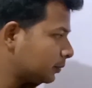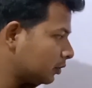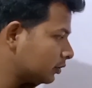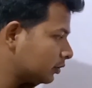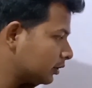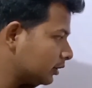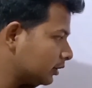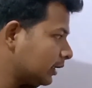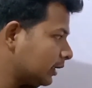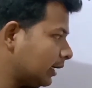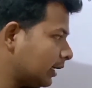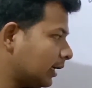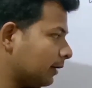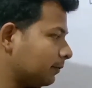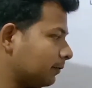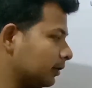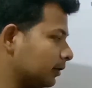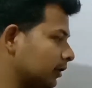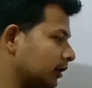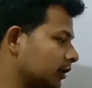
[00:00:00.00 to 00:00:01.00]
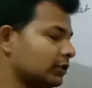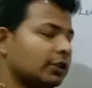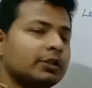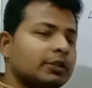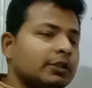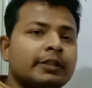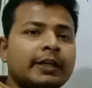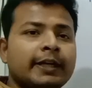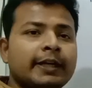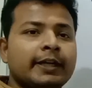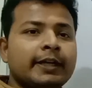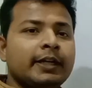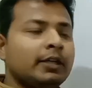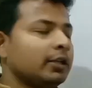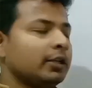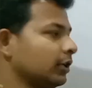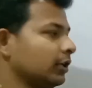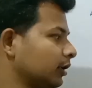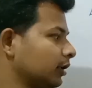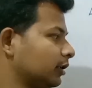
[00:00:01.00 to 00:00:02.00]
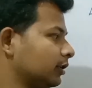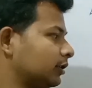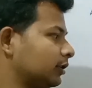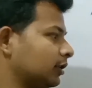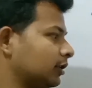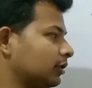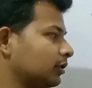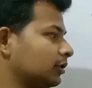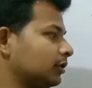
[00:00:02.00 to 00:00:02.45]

this process, and after this just write,